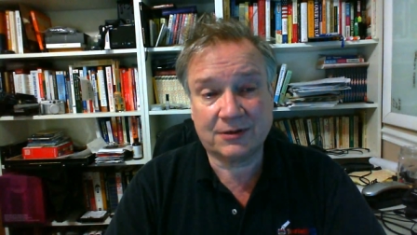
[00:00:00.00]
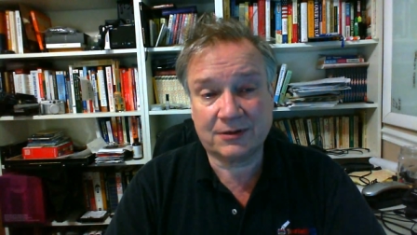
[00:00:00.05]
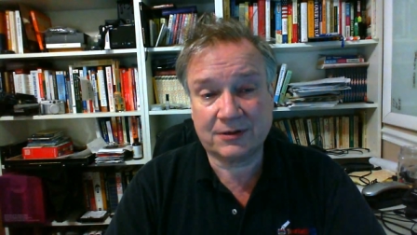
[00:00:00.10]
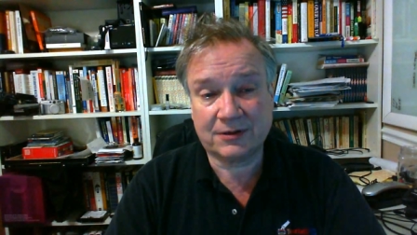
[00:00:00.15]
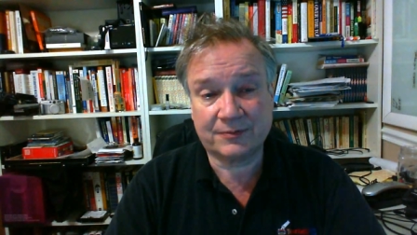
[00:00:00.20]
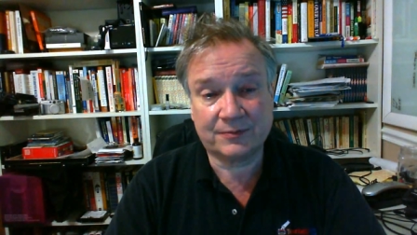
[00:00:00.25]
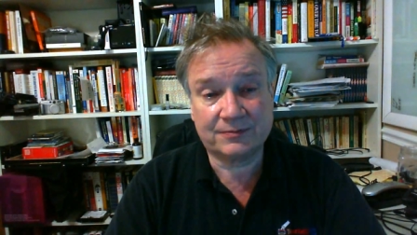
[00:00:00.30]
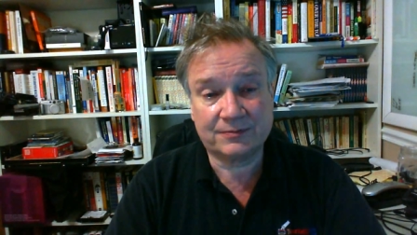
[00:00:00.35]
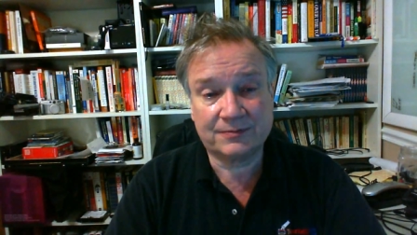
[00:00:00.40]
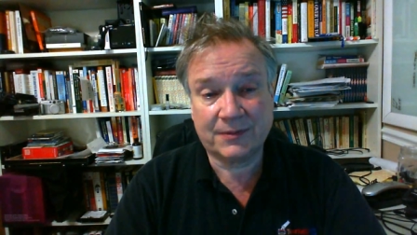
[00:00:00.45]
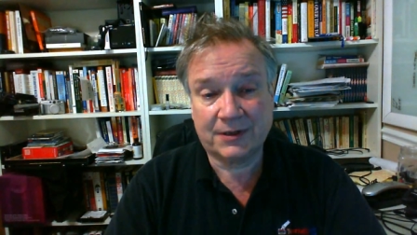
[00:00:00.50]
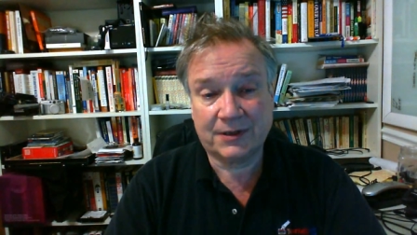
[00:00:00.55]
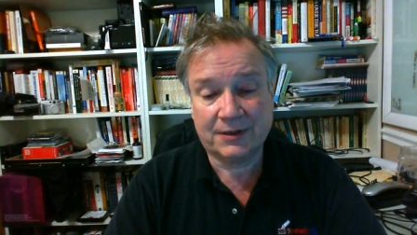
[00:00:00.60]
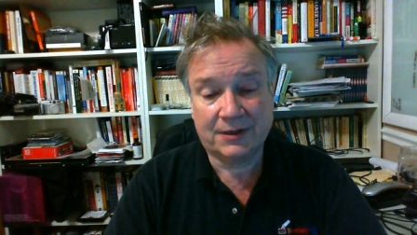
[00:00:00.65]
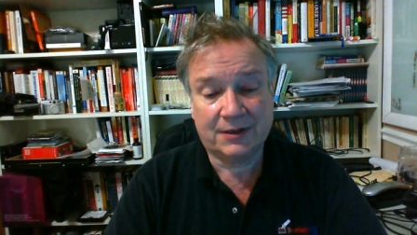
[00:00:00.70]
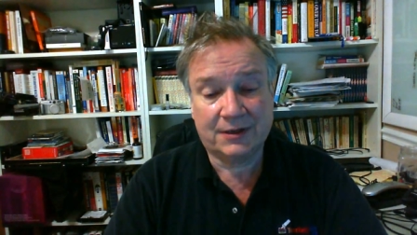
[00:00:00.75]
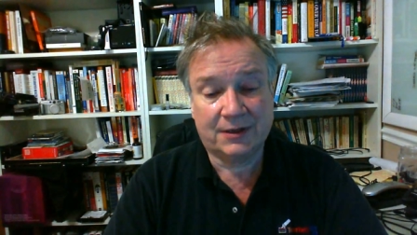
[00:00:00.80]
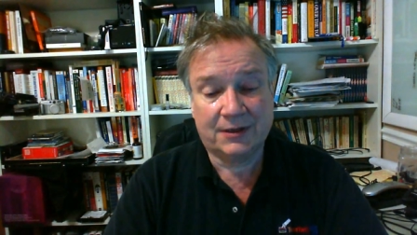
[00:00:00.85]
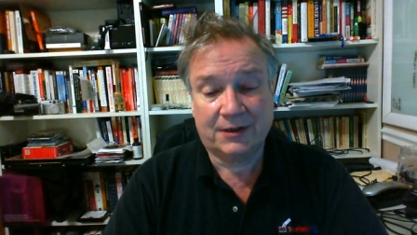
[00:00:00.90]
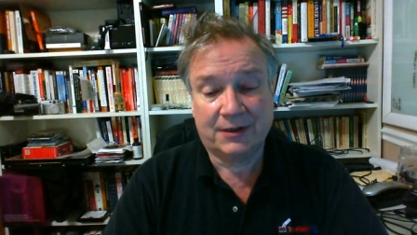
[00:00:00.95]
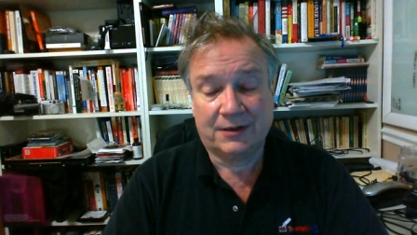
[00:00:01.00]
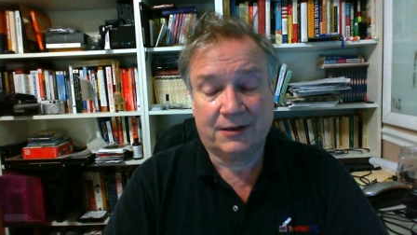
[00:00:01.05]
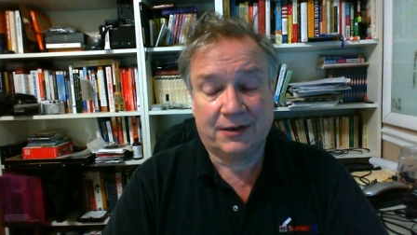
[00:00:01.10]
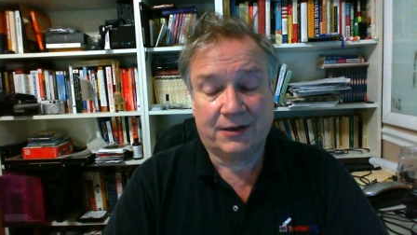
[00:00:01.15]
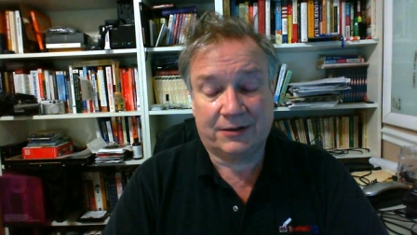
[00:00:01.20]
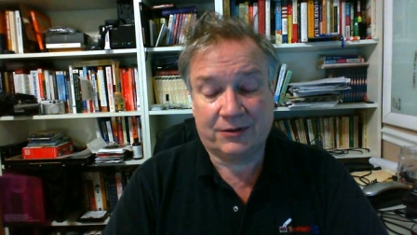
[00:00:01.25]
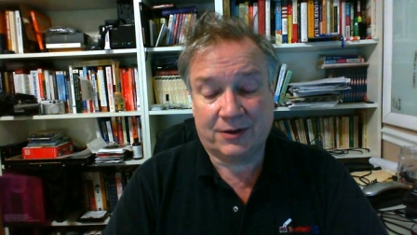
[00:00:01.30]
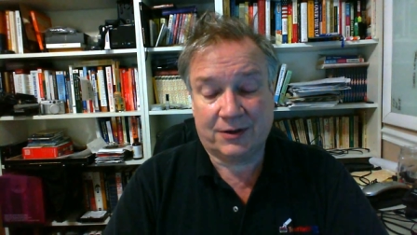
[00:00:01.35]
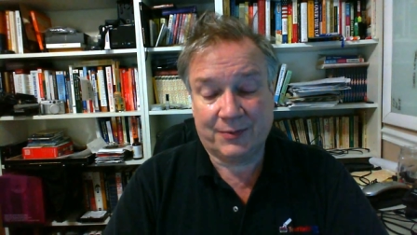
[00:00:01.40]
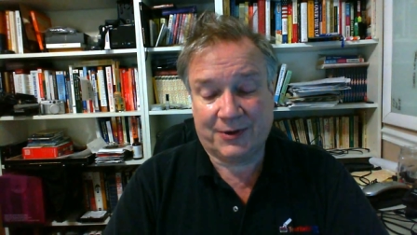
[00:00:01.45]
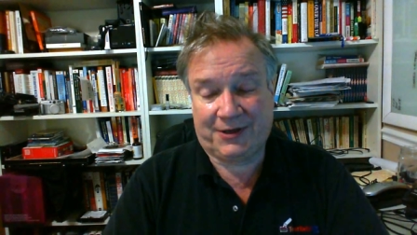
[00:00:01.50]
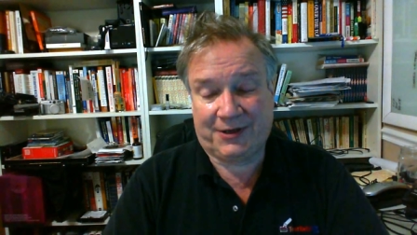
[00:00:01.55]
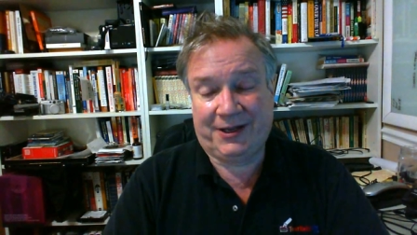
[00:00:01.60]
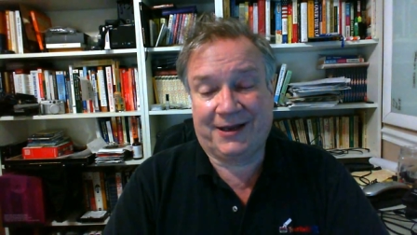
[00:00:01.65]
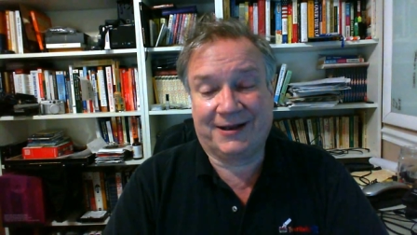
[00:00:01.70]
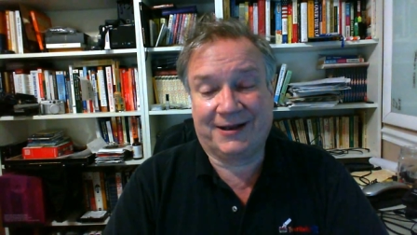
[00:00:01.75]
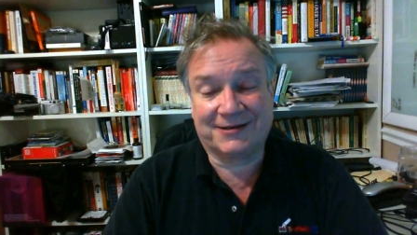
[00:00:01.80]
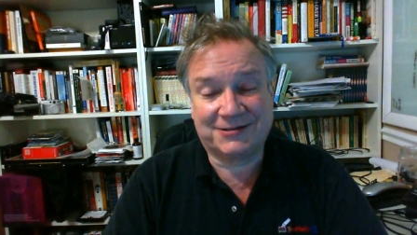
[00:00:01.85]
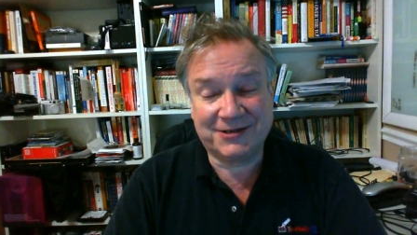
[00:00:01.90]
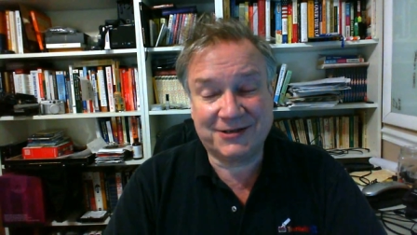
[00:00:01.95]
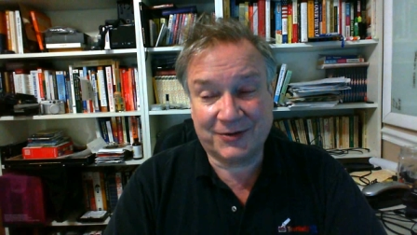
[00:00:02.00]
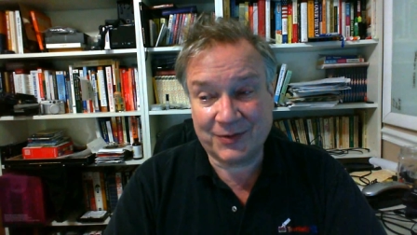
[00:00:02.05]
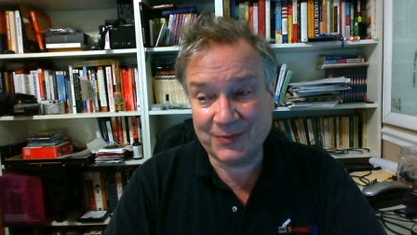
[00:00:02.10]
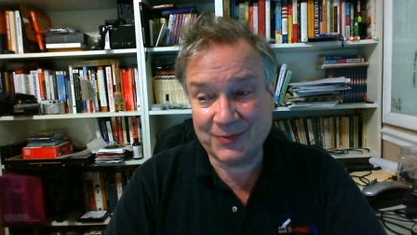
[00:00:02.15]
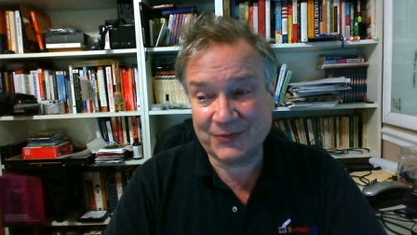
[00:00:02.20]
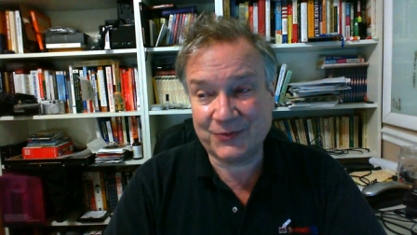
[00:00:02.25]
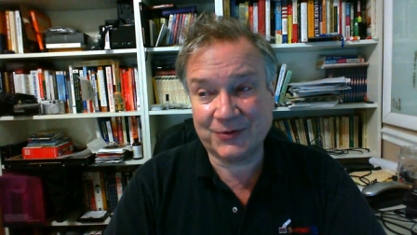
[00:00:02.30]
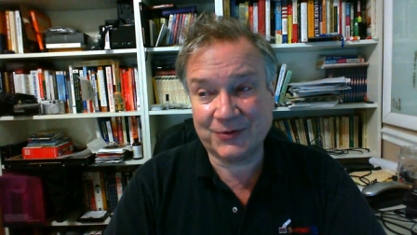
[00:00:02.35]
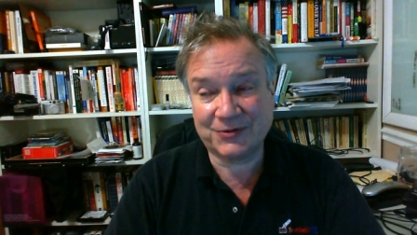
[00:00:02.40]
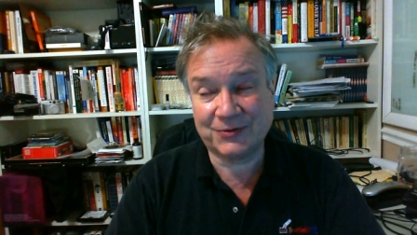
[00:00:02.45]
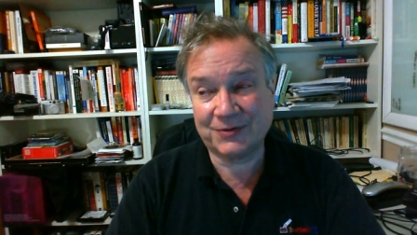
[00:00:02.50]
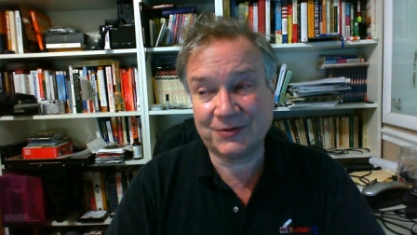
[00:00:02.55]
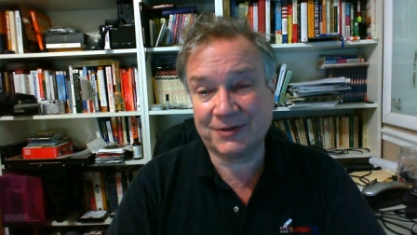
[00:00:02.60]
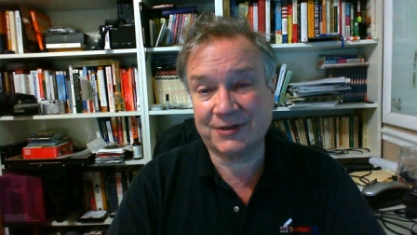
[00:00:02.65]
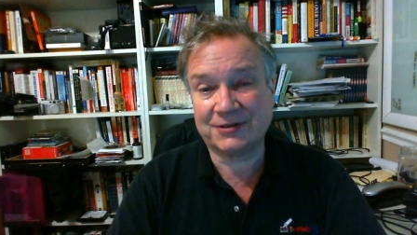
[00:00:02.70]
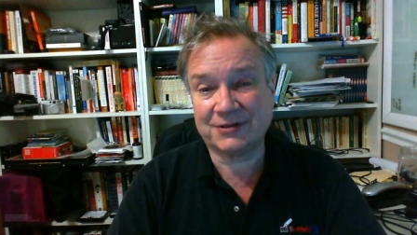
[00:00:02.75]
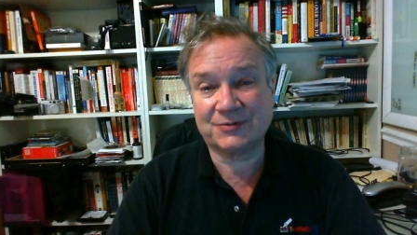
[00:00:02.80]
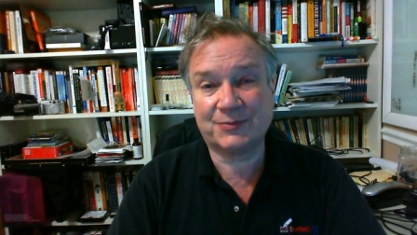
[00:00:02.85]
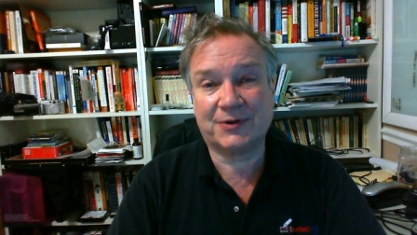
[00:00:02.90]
I thought about taking a shower before doing this,